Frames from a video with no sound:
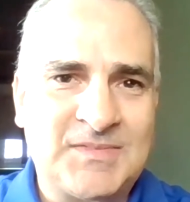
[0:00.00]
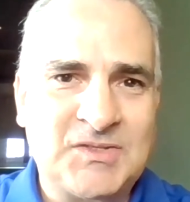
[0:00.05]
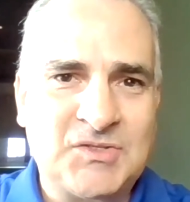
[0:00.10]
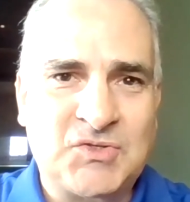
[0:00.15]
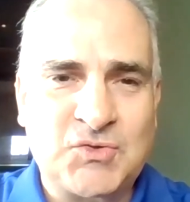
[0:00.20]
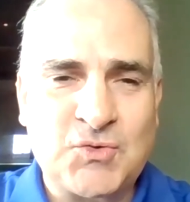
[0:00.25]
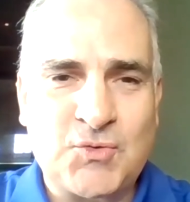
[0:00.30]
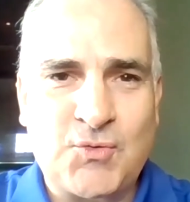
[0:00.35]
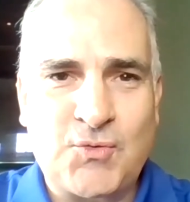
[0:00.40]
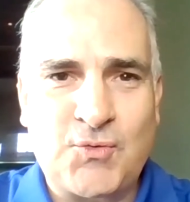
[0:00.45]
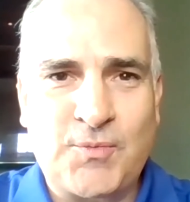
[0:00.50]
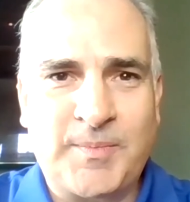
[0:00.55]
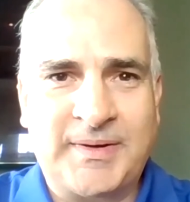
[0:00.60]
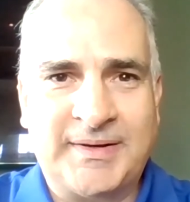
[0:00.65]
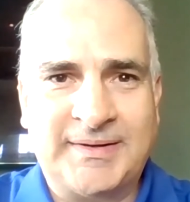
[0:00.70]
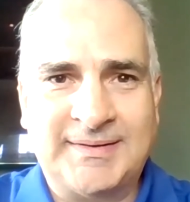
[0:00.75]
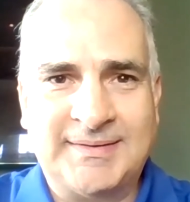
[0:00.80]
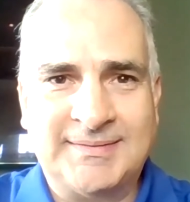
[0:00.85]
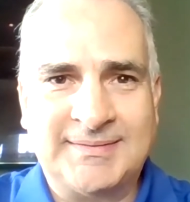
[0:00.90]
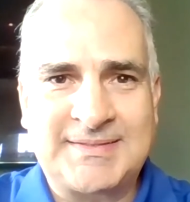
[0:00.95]
Zoom
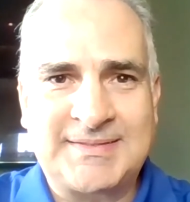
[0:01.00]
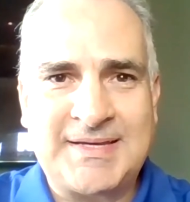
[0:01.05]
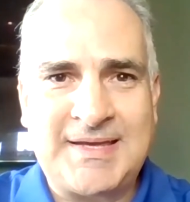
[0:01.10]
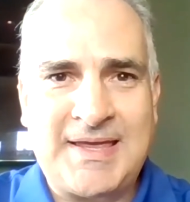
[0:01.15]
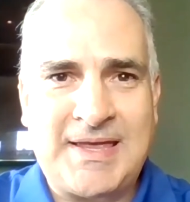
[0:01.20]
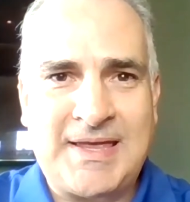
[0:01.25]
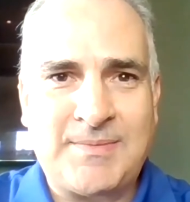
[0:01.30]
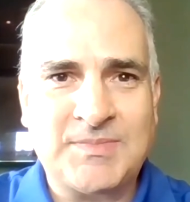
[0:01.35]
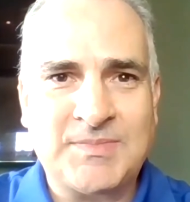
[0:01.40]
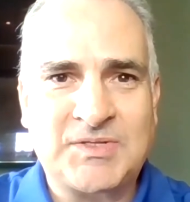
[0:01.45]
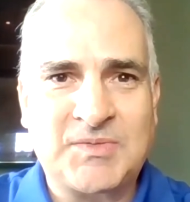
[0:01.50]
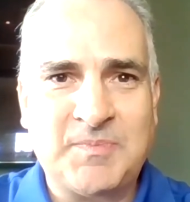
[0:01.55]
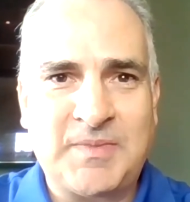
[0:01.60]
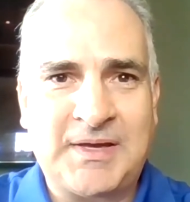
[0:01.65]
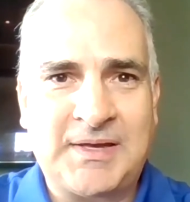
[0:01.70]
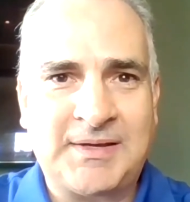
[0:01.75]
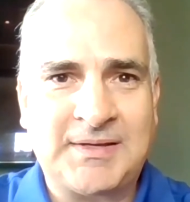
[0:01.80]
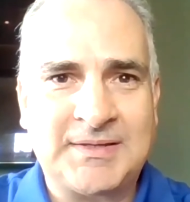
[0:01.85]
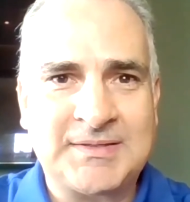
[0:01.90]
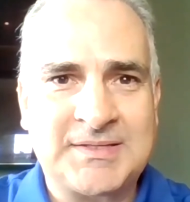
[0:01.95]
and Teams
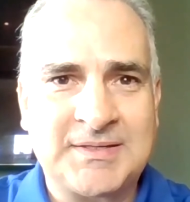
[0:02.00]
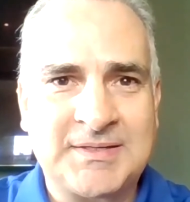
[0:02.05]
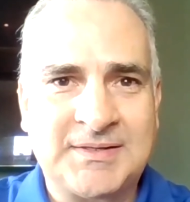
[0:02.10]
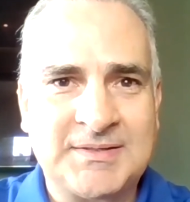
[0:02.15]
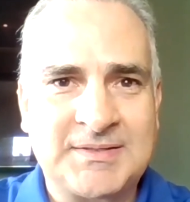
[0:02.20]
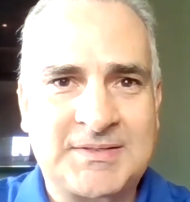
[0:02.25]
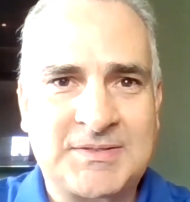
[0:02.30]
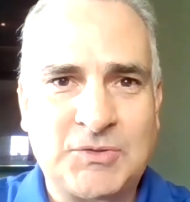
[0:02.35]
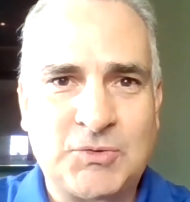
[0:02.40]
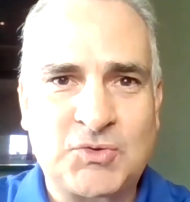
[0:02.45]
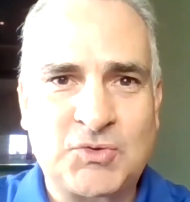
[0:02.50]
meetings, it is